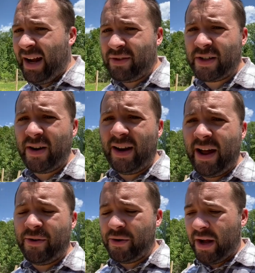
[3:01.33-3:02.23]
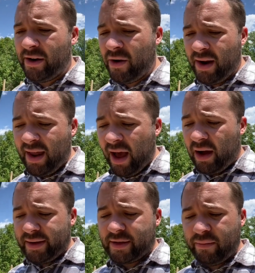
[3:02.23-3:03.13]
a sturdy ladder, do not do it.
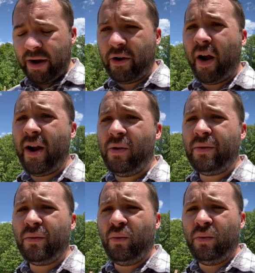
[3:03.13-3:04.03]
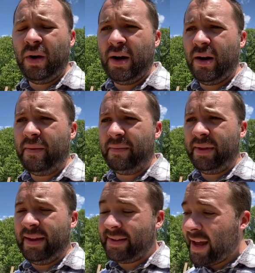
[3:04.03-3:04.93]
Also, my ground um,
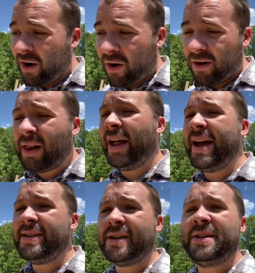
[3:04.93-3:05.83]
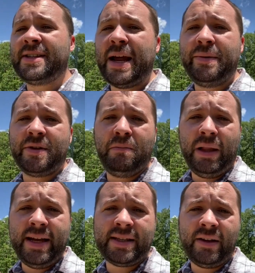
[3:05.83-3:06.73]
is that hard clay, so this time it was a
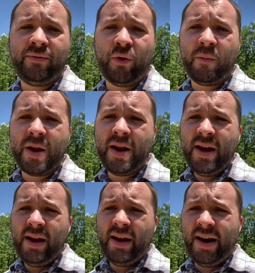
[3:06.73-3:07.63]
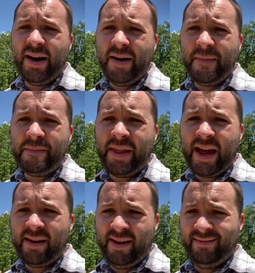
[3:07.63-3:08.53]
blessing for me um,
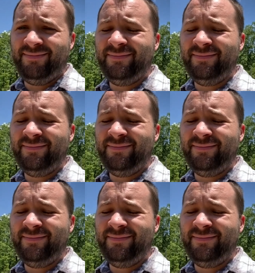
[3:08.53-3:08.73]
that it